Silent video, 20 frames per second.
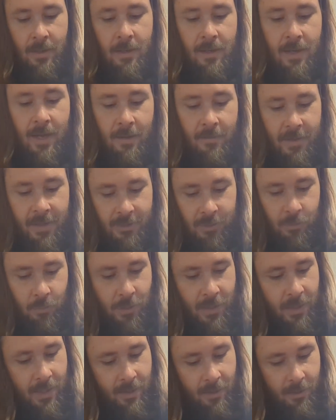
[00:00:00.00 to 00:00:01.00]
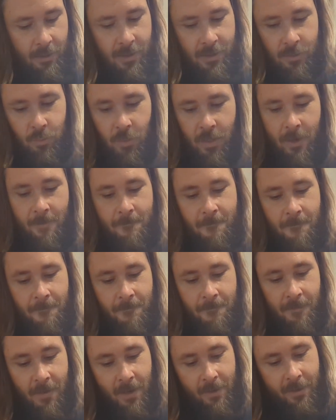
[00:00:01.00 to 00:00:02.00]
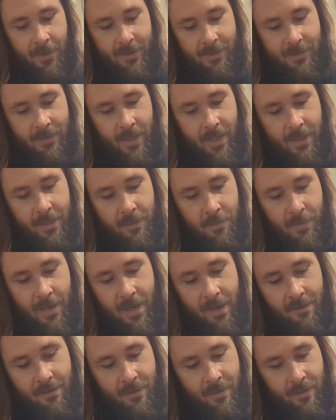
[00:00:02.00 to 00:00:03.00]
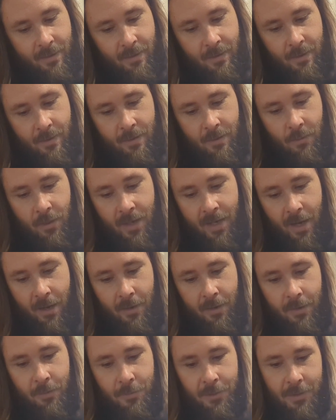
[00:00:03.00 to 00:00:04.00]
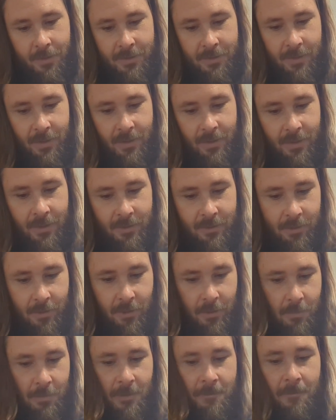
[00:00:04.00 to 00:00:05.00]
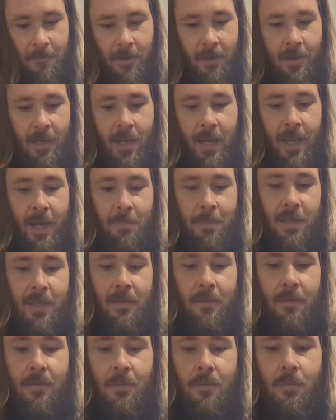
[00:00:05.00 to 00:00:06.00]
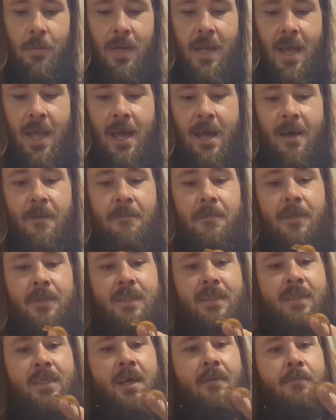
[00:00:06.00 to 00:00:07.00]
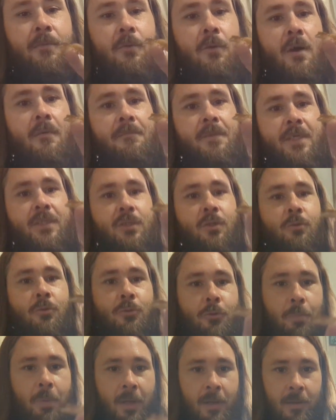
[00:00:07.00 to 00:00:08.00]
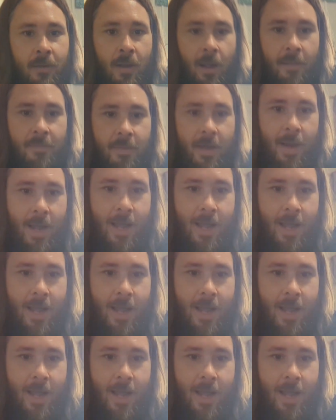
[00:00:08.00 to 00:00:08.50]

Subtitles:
Now this one here is one I'm very excited about. Gary, when you see this, you're gonna be very happy. We have several of this group that